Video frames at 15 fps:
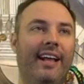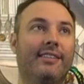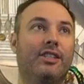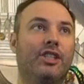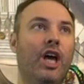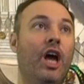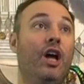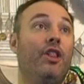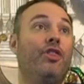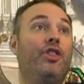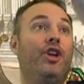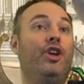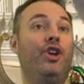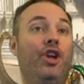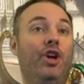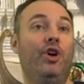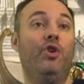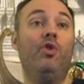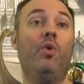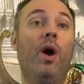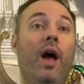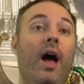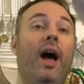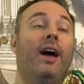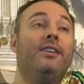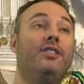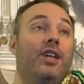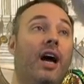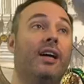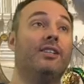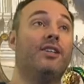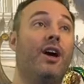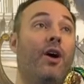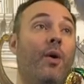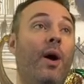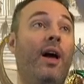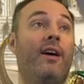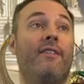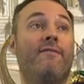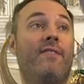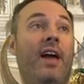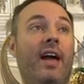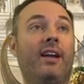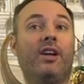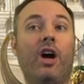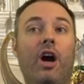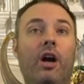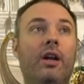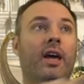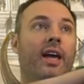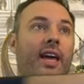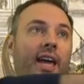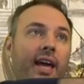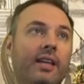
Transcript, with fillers: It's the new Adanto Vanguard.